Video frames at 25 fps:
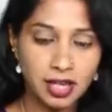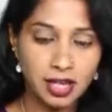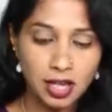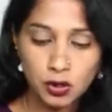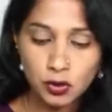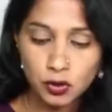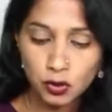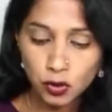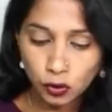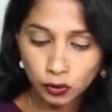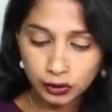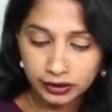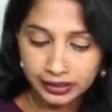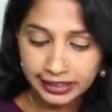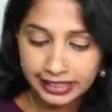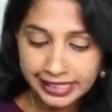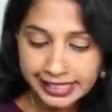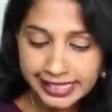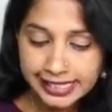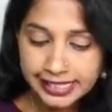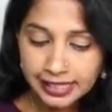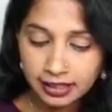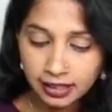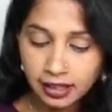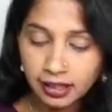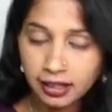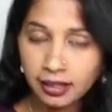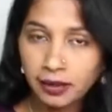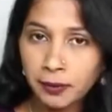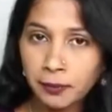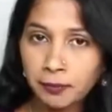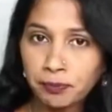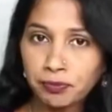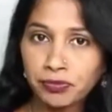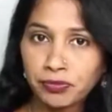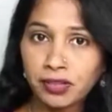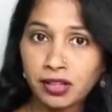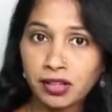So this
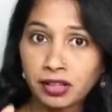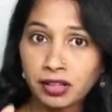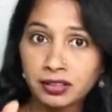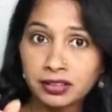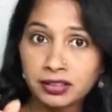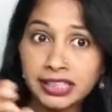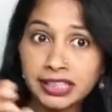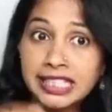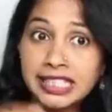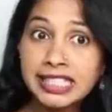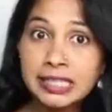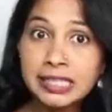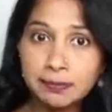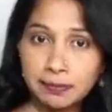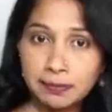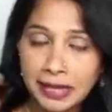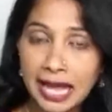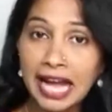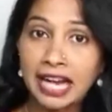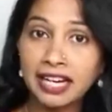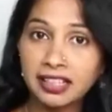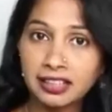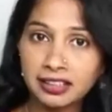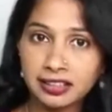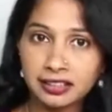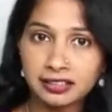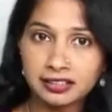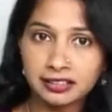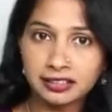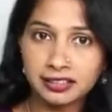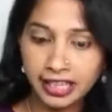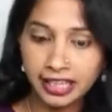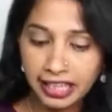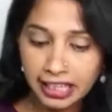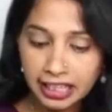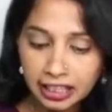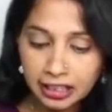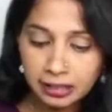these plant, the
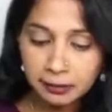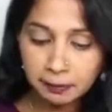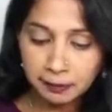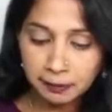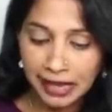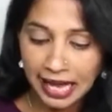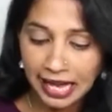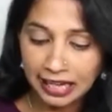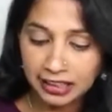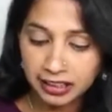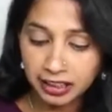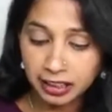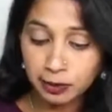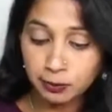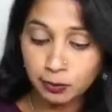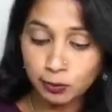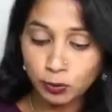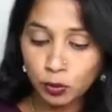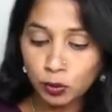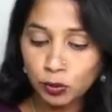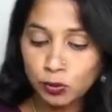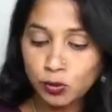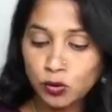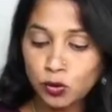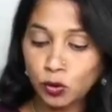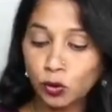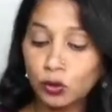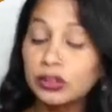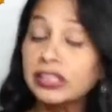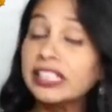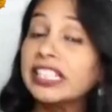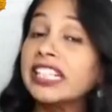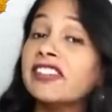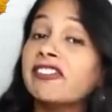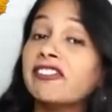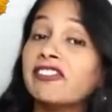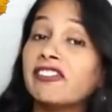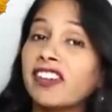hing plant, it blooms
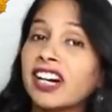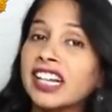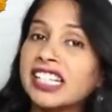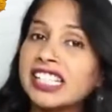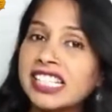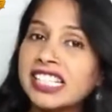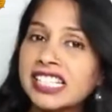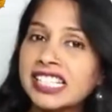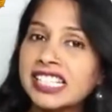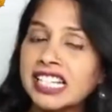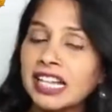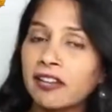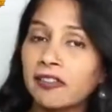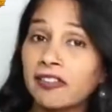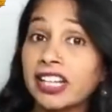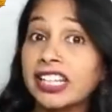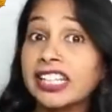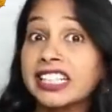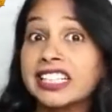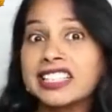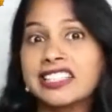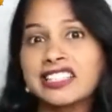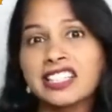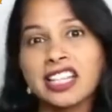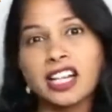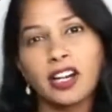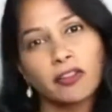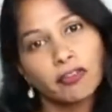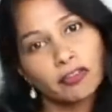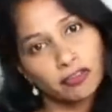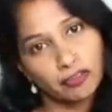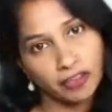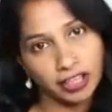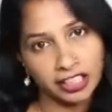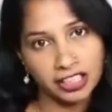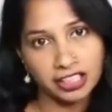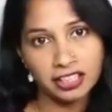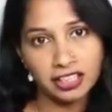only once when it is around
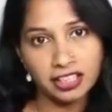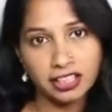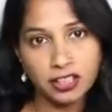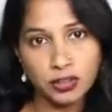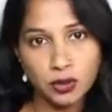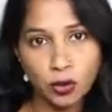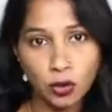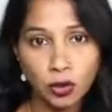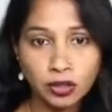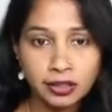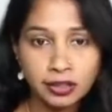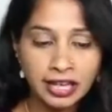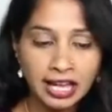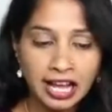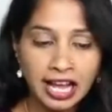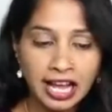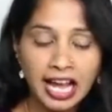5 years old,